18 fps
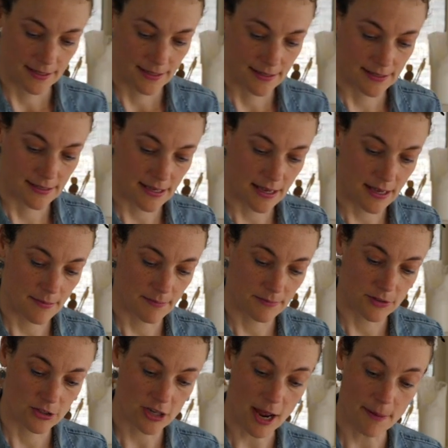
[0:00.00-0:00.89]

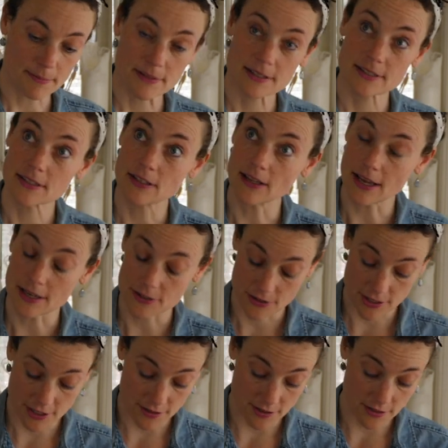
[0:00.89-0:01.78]
some chopped
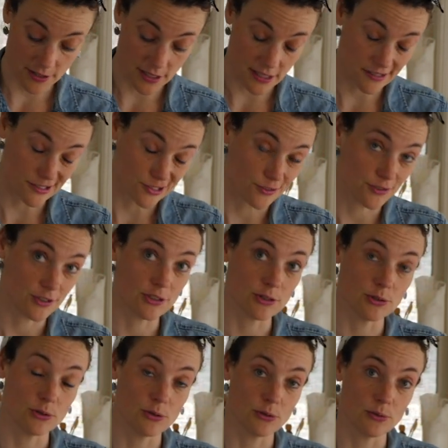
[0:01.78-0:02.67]
cilantro. You could also
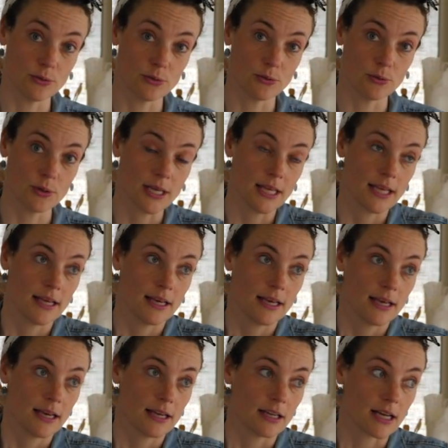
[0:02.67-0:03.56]
do
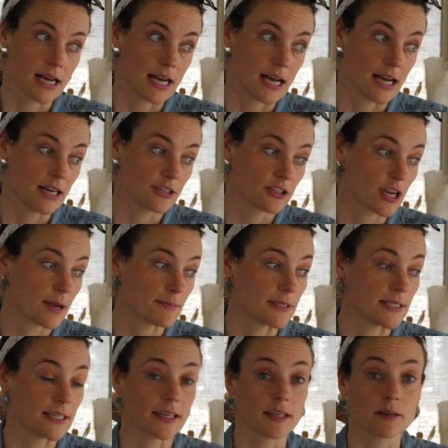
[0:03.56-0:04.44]

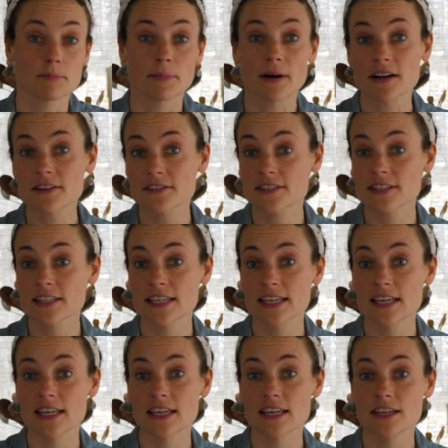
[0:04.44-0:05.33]
chopped Italian
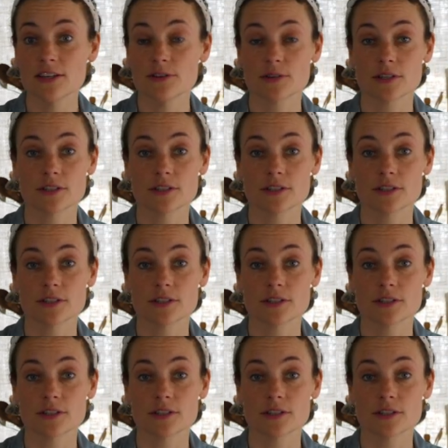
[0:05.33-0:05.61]
parsley. You